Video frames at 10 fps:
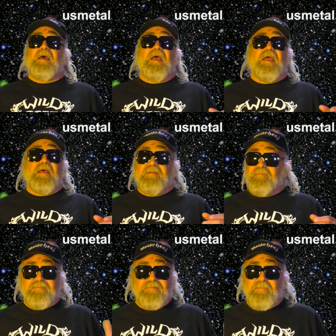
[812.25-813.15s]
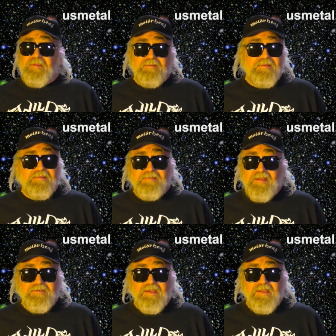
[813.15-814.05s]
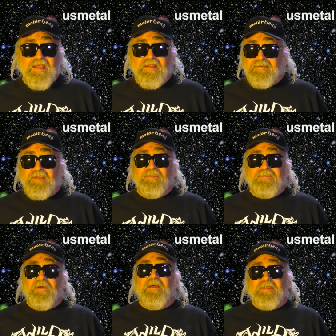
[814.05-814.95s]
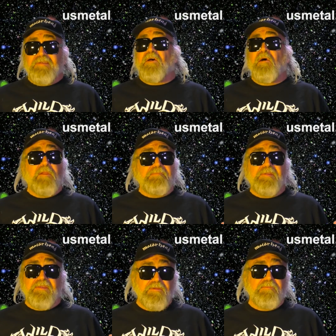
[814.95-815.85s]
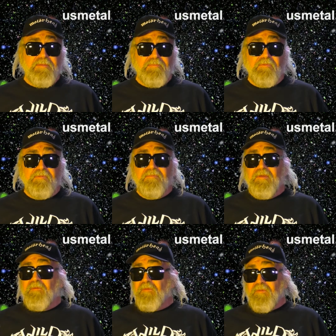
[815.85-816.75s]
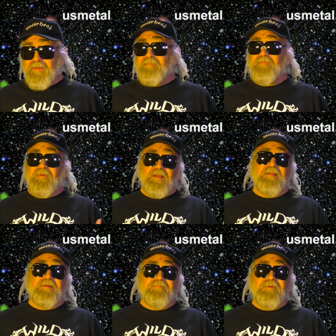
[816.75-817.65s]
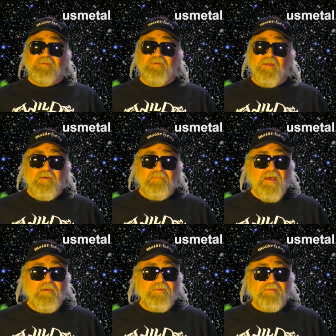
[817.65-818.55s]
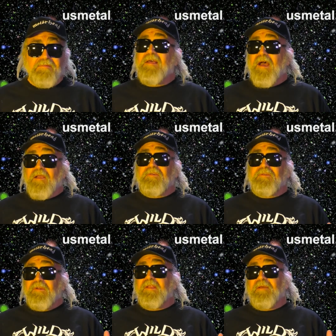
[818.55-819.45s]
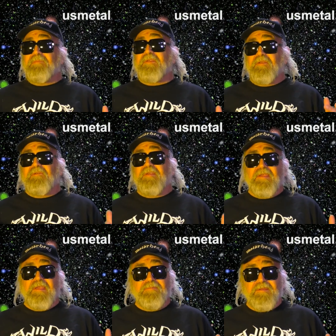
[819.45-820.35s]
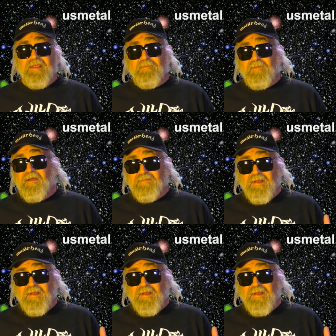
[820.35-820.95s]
And, I mean, it's not gigantic sales, so it's all up to you people. And, well, I also help out, but it's really up to you that keeps the name alive.